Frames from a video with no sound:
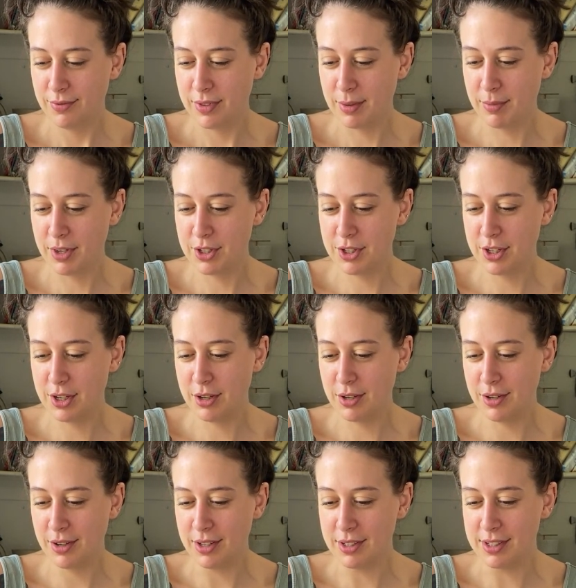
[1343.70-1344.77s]
I'm not
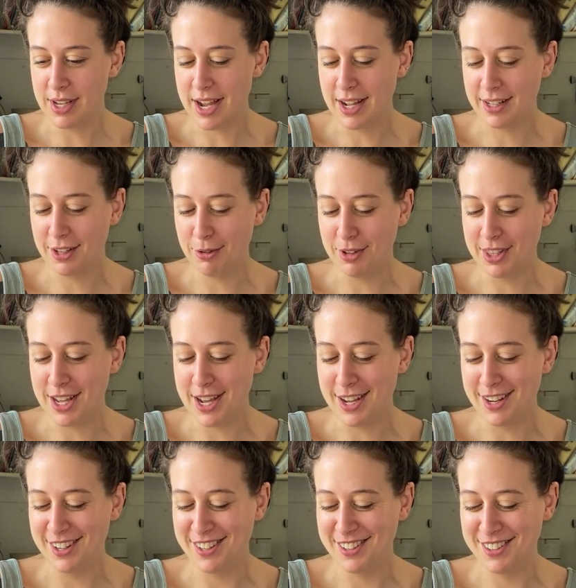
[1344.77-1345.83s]
sure exactly what that...